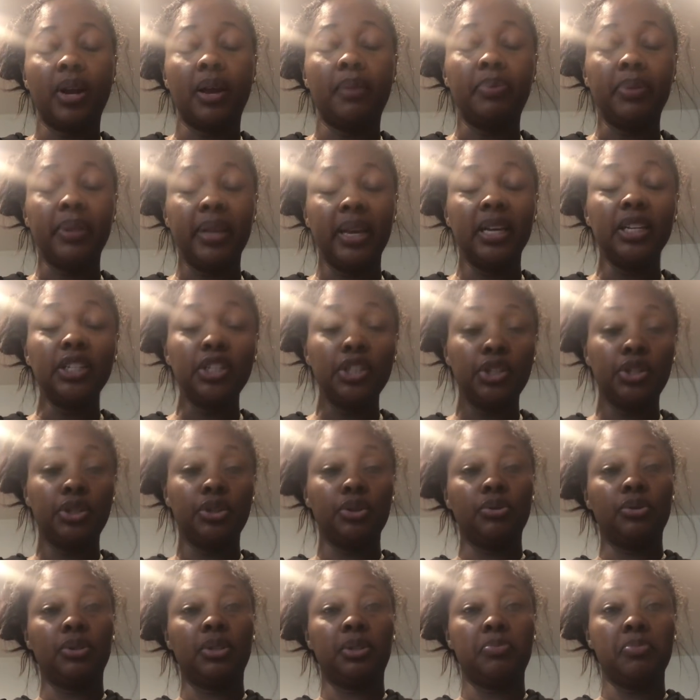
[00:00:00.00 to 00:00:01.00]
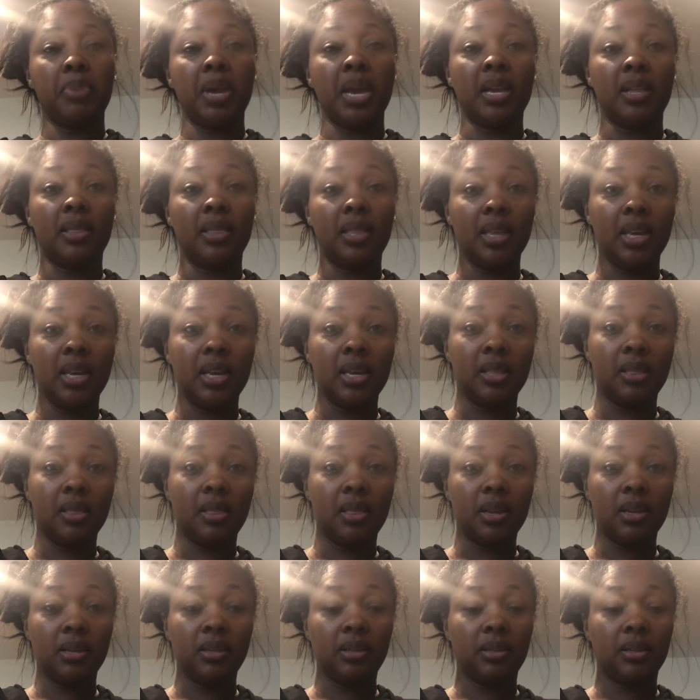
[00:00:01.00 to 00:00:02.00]
I plan to do is make
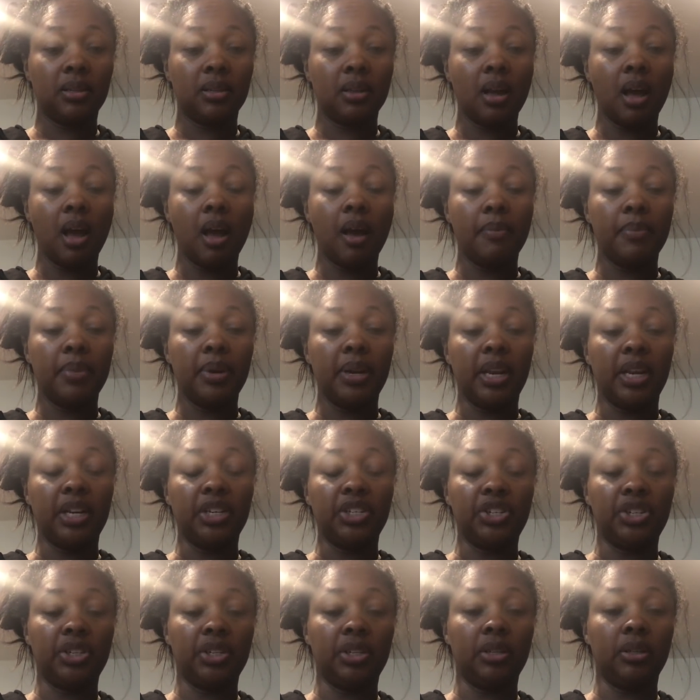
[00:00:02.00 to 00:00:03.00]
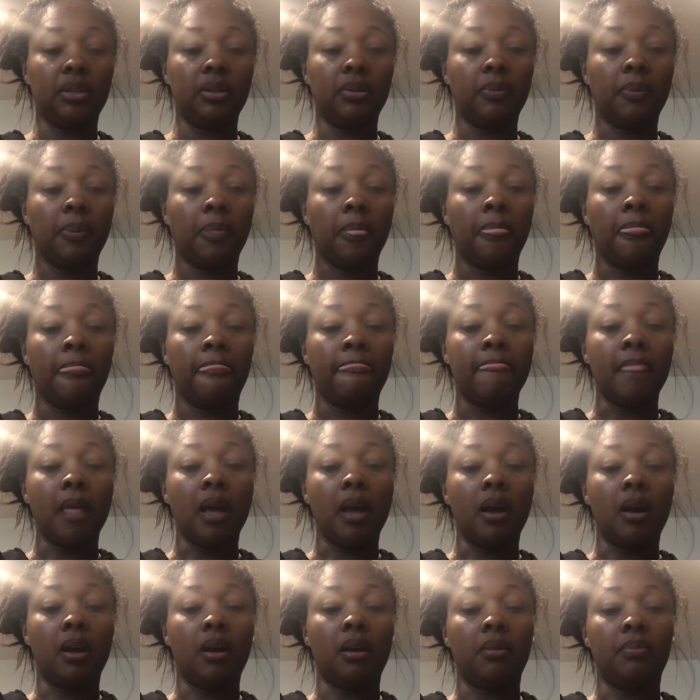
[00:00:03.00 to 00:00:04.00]
this combination
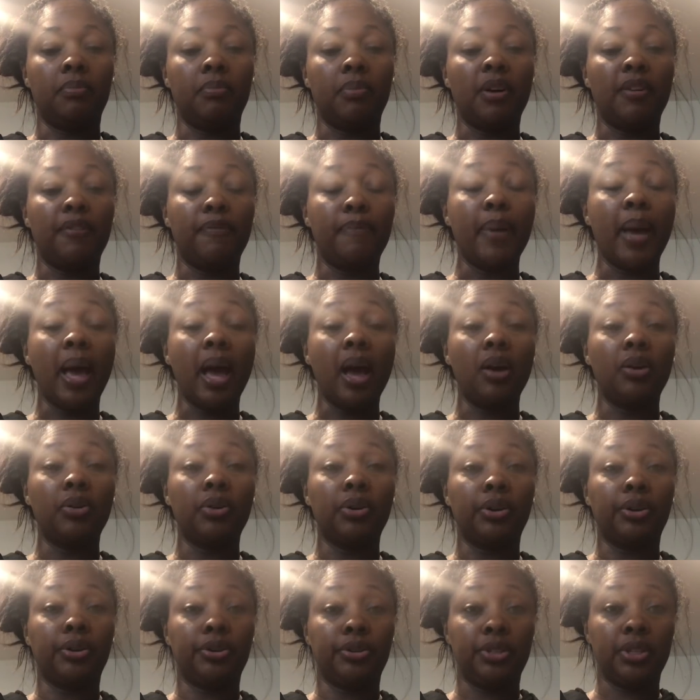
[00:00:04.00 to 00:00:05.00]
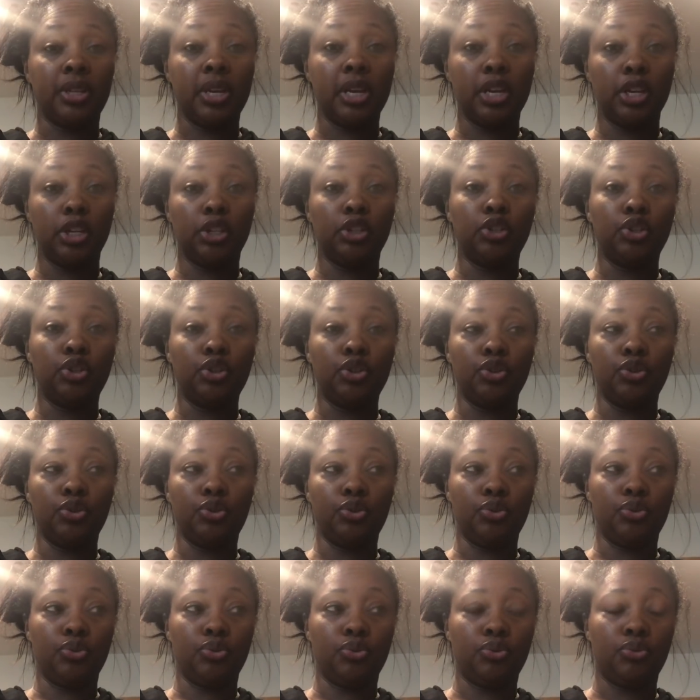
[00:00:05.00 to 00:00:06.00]
of powders
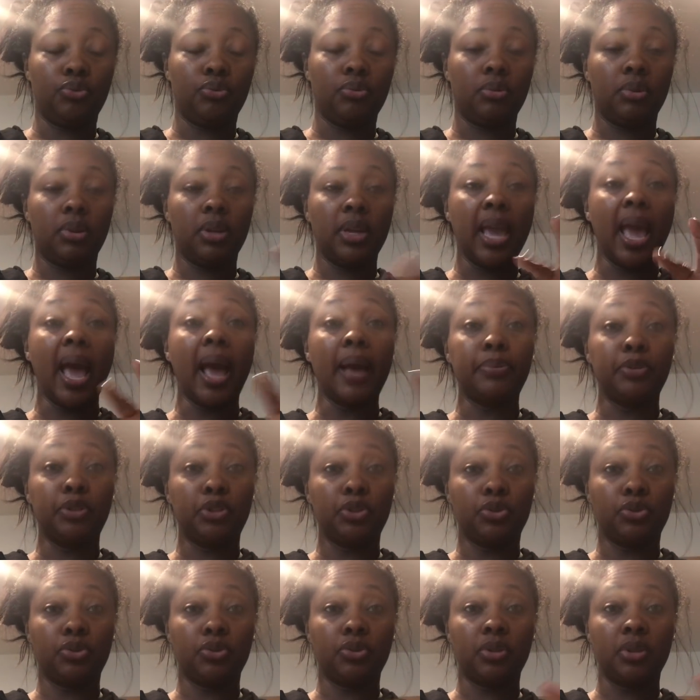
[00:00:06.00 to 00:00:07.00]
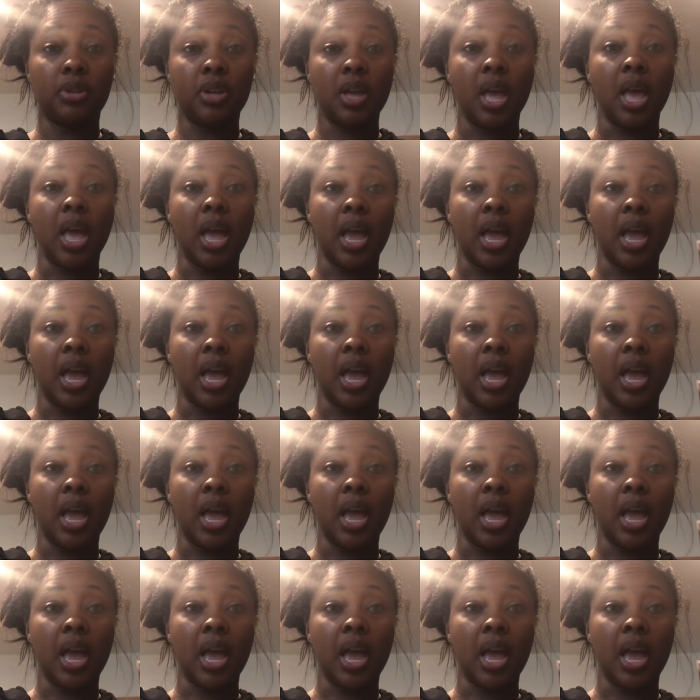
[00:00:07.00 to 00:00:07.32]
into capsules.